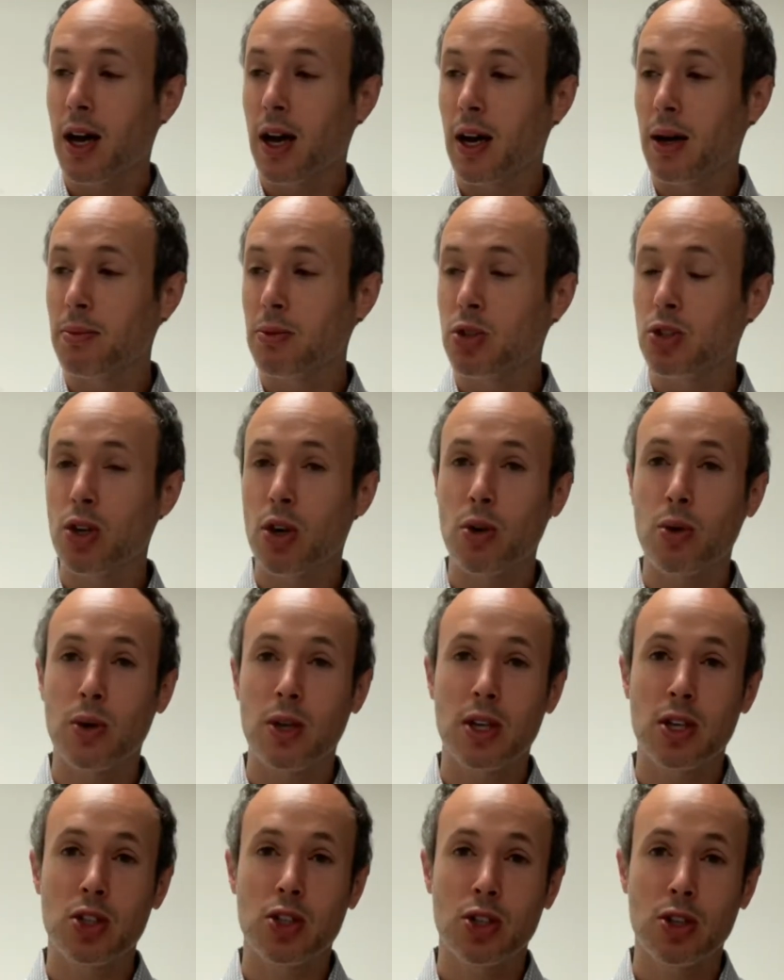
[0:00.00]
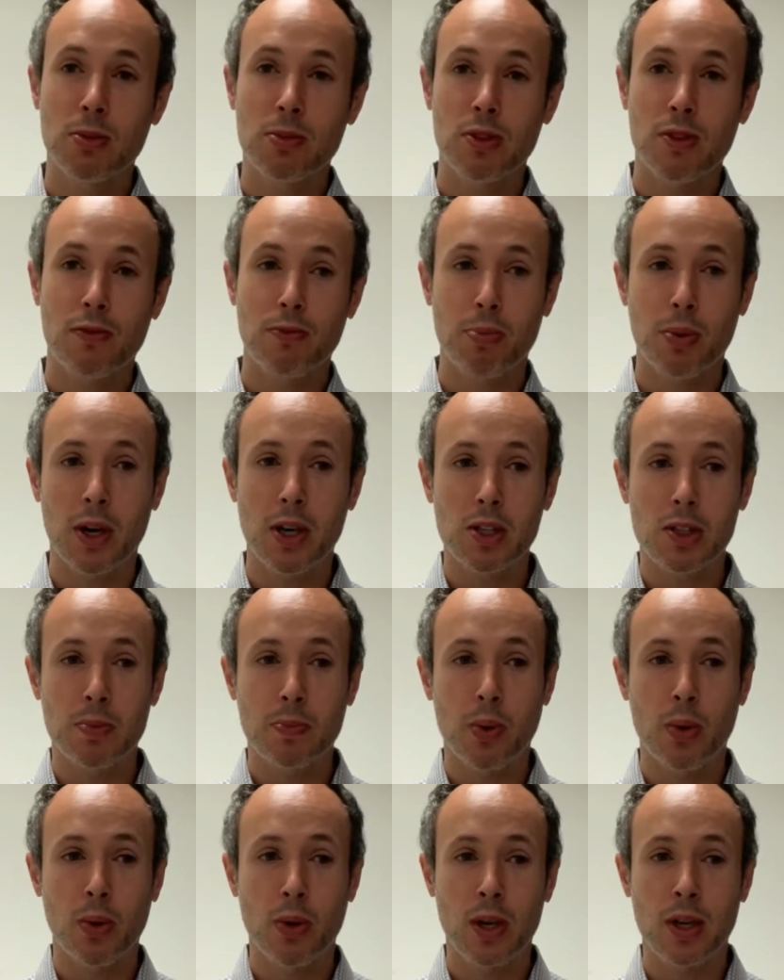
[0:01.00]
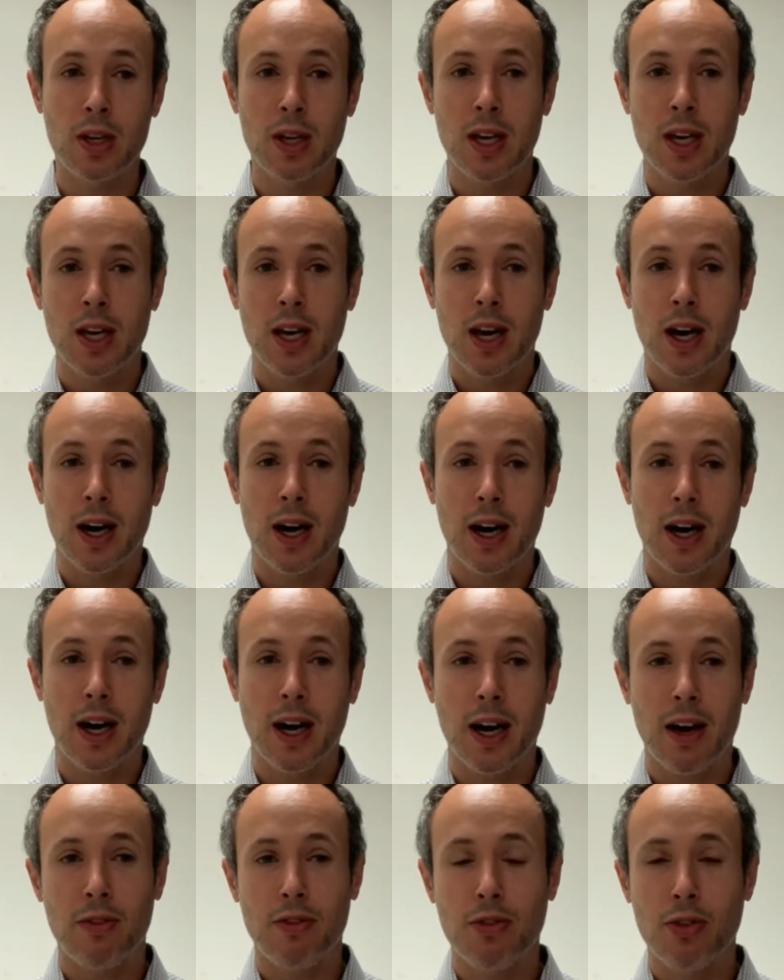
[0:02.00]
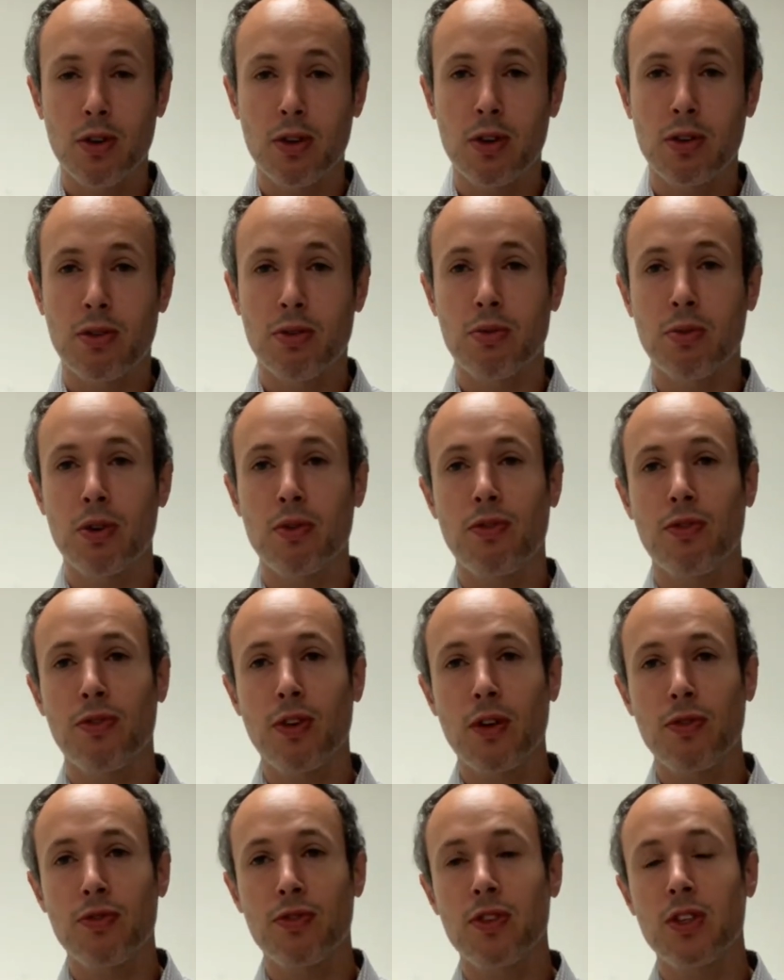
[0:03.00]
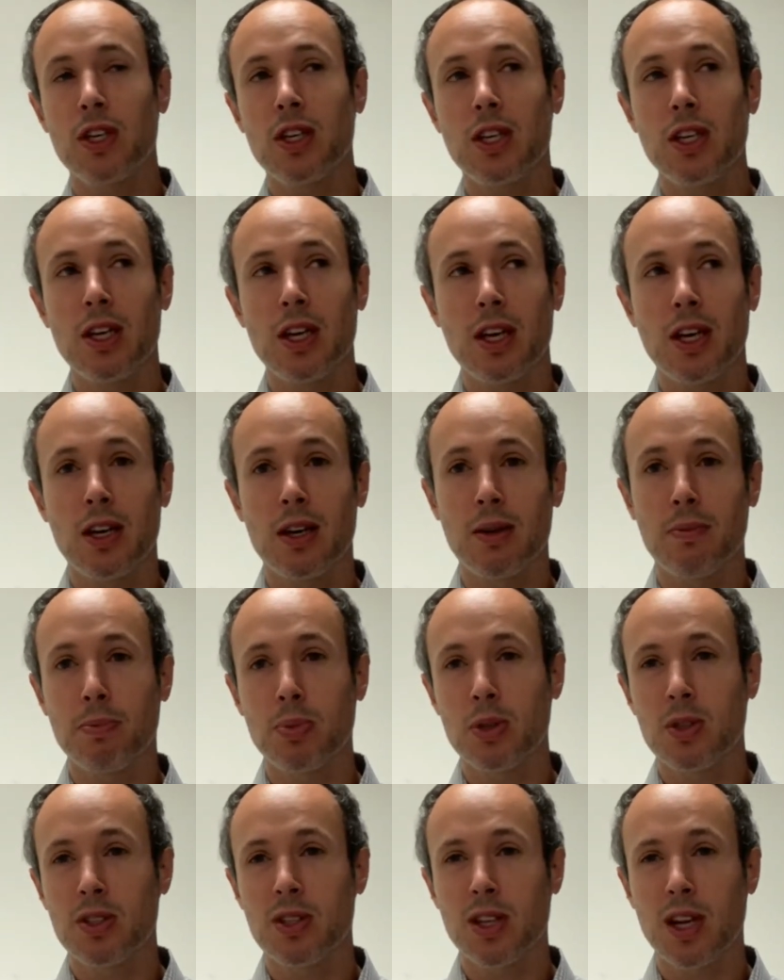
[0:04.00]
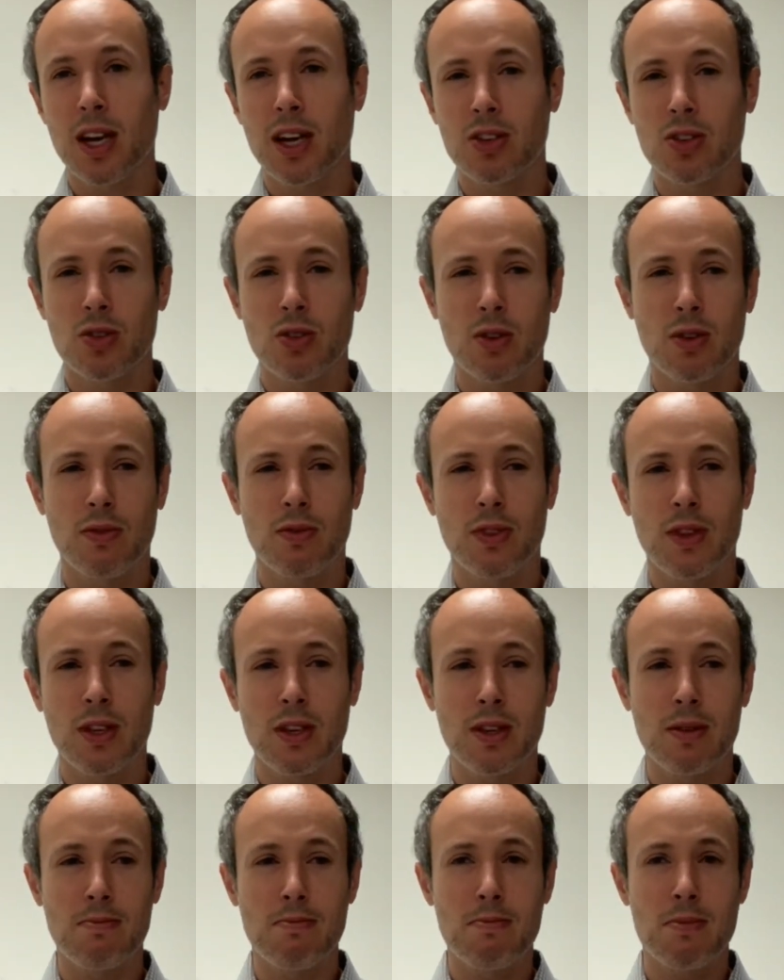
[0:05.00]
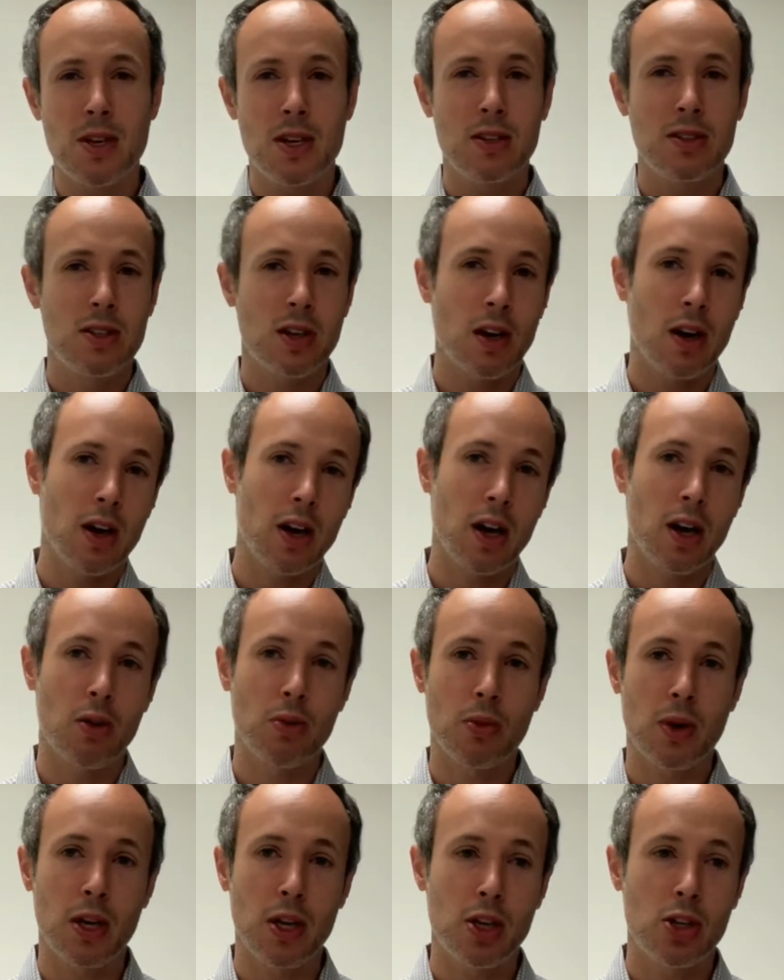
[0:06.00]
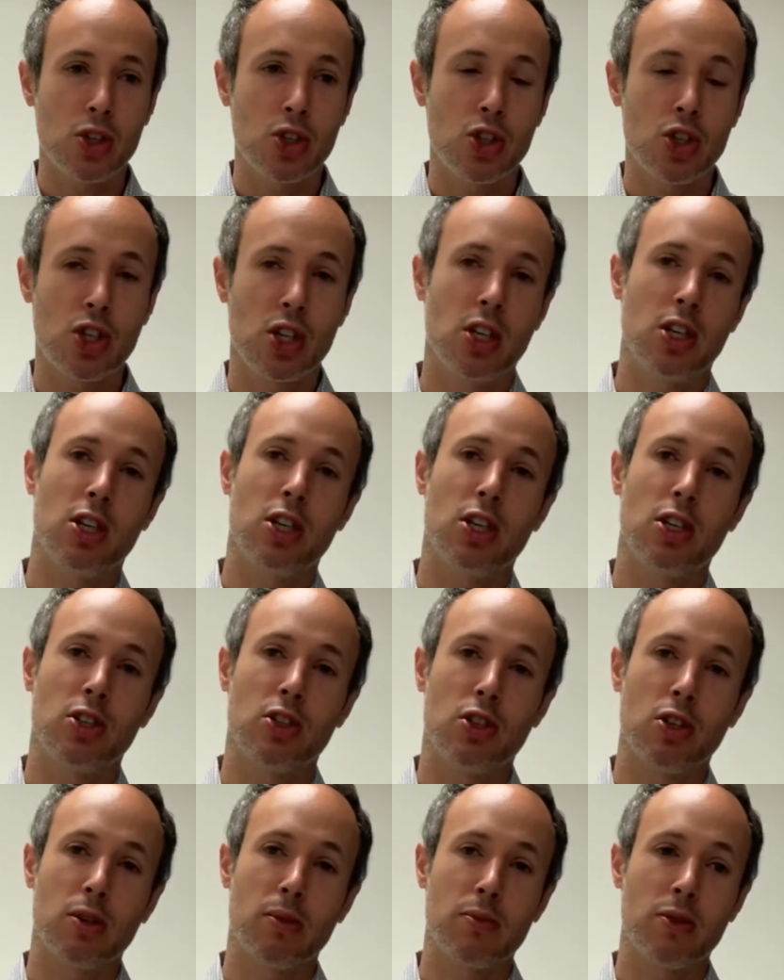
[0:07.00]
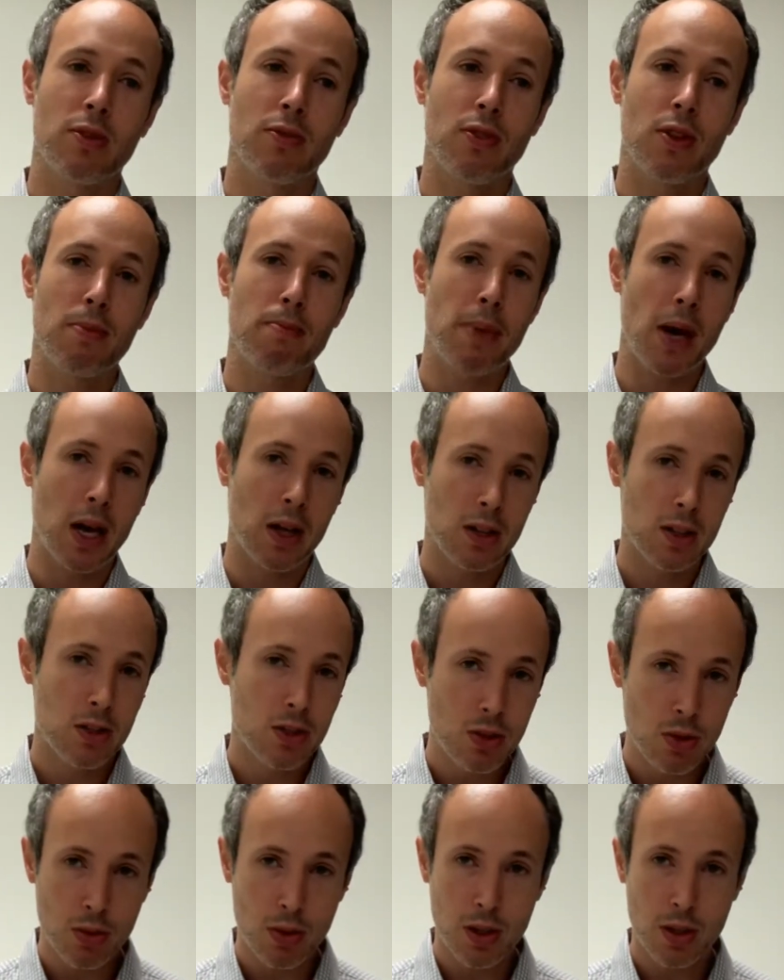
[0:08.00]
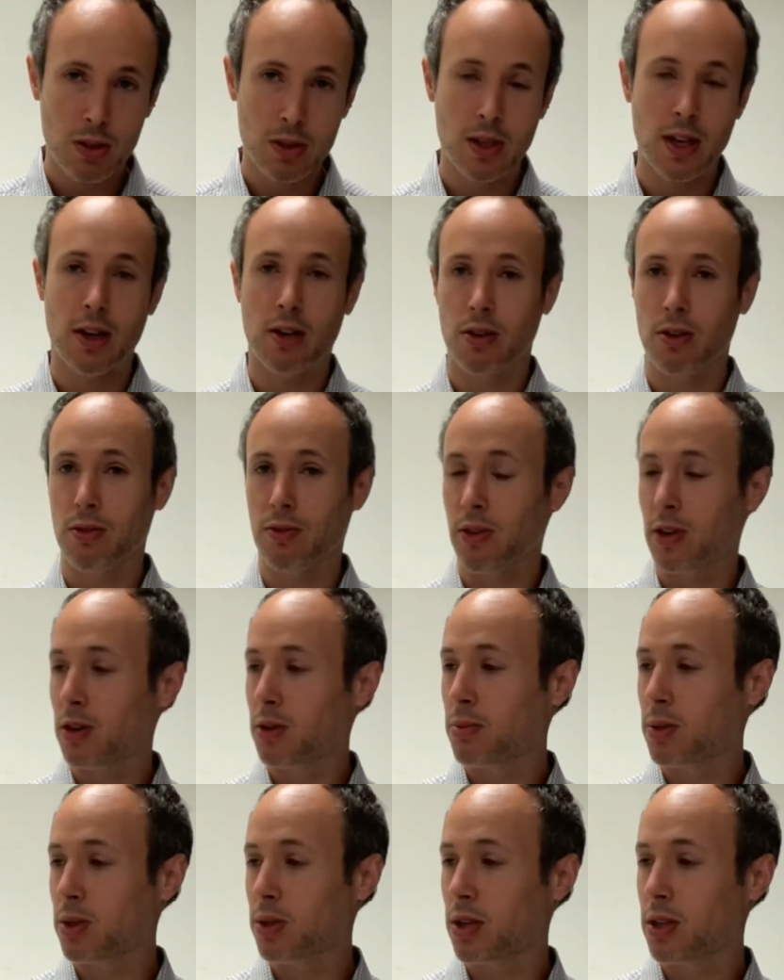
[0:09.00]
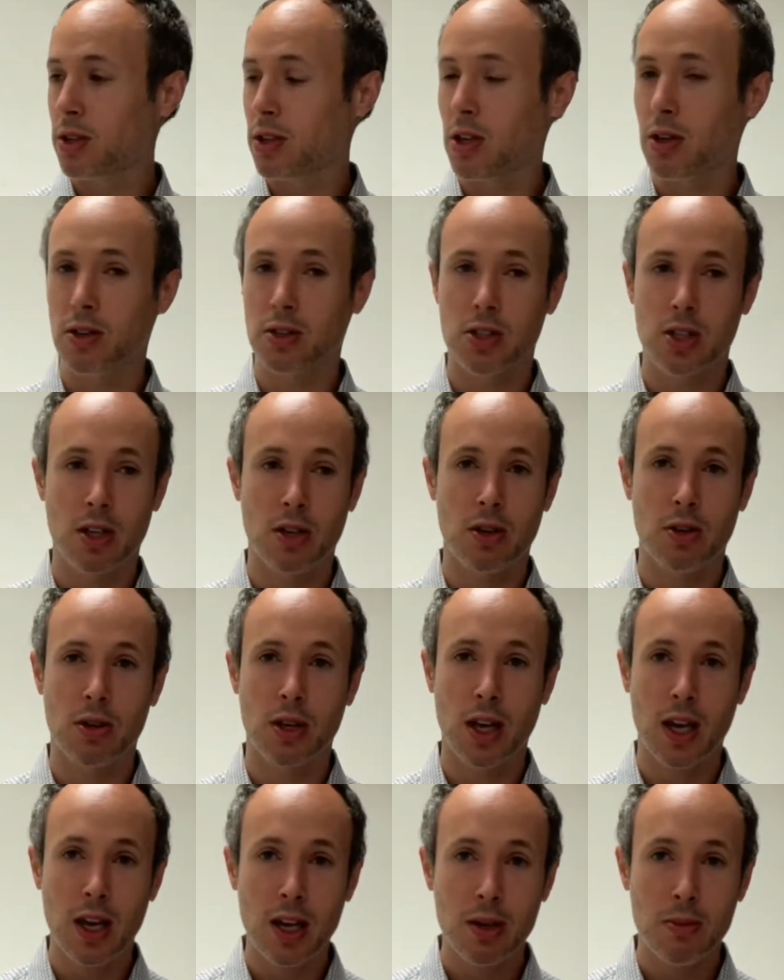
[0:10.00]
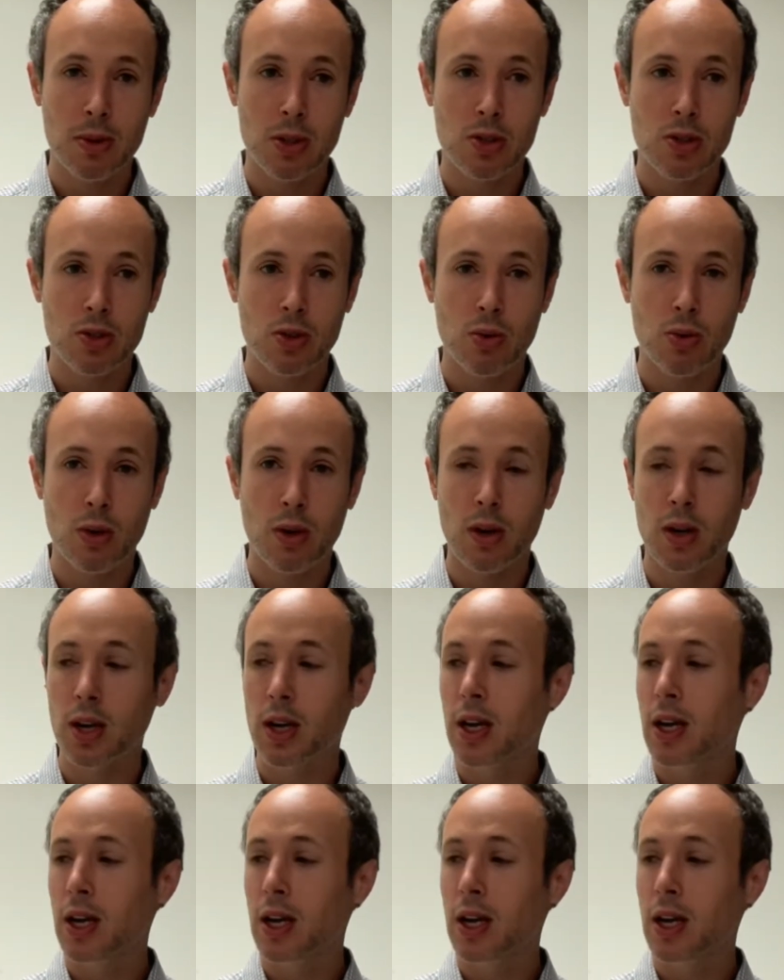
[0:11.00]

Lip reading: So in terms of price point, at $43.50, it puts it at sort of the mid to high range in terms of the balanced oils that are available on the Ontario Cannabis Store.